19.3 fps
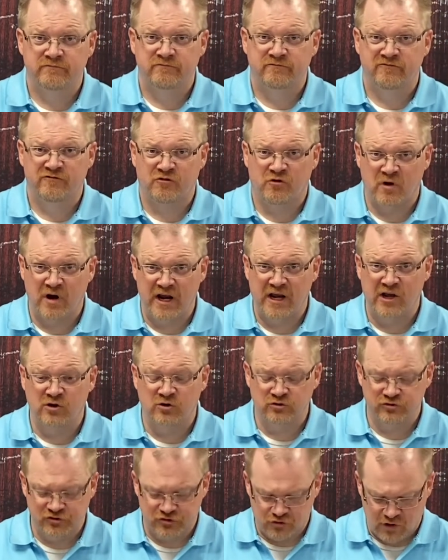Frail,
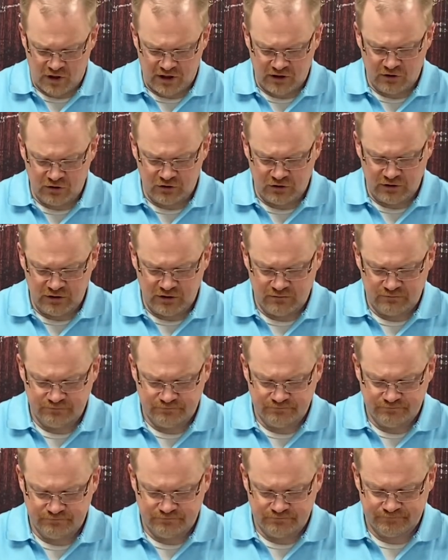struggle?
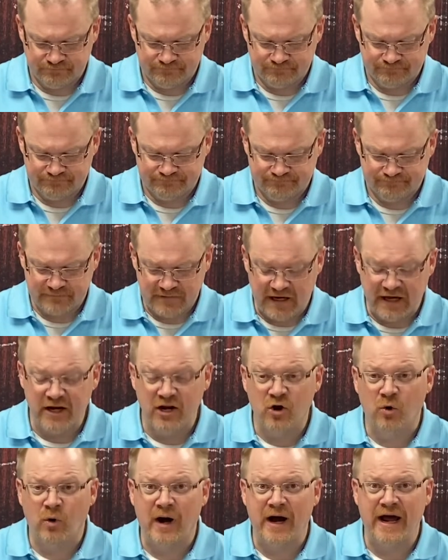I
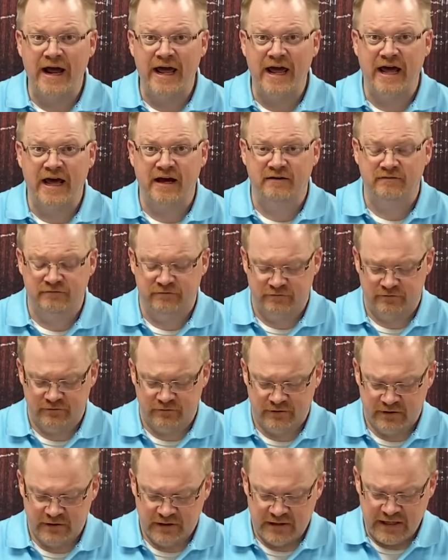know I have.
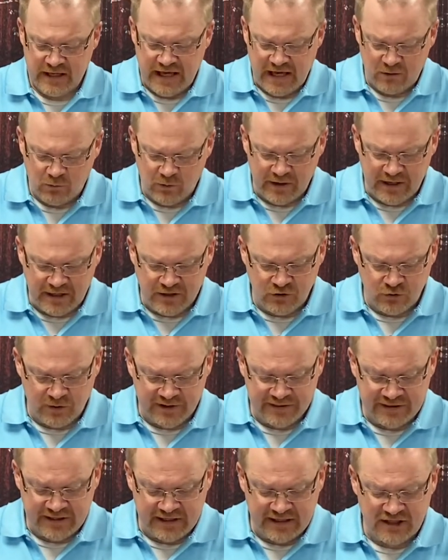And when I do, I
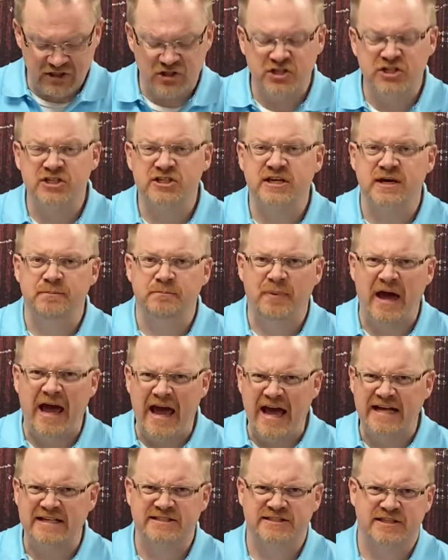think I should just get
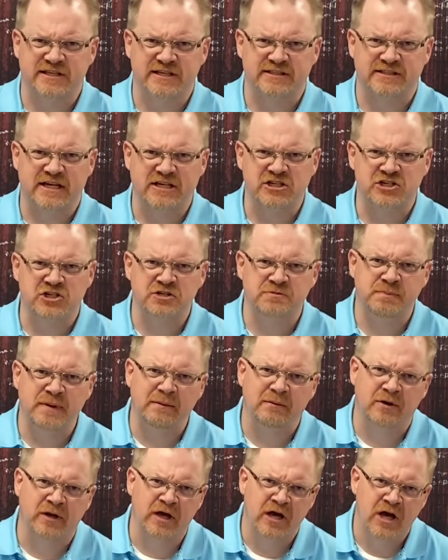past this. I should just be
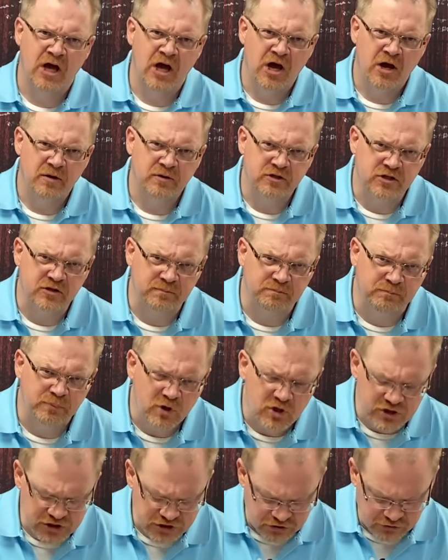able to, to
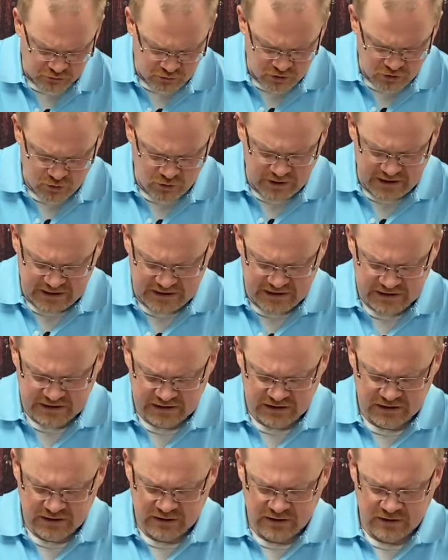push through it
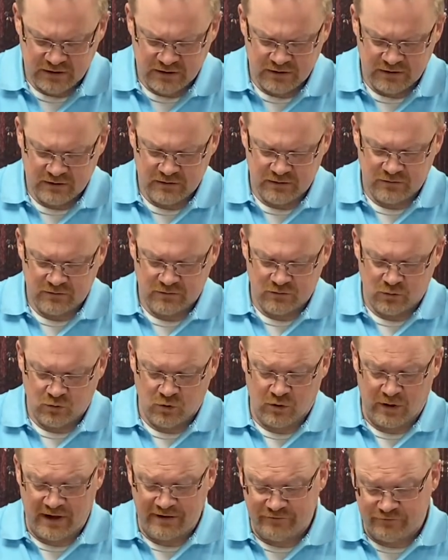
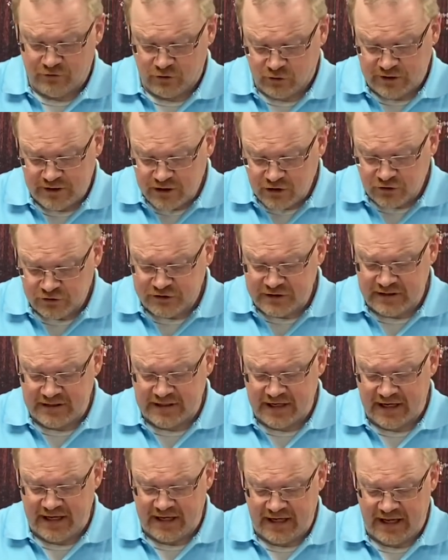or I feel guilty
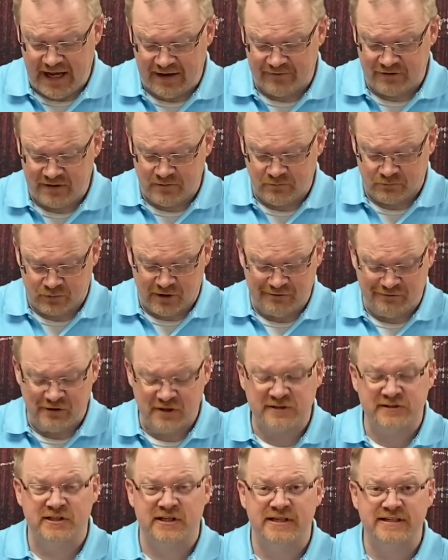not having
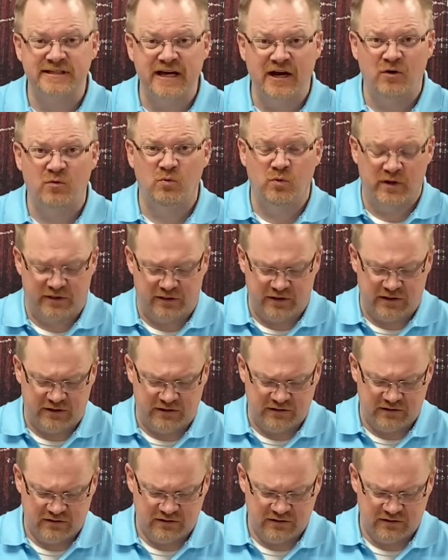previously dealt with it.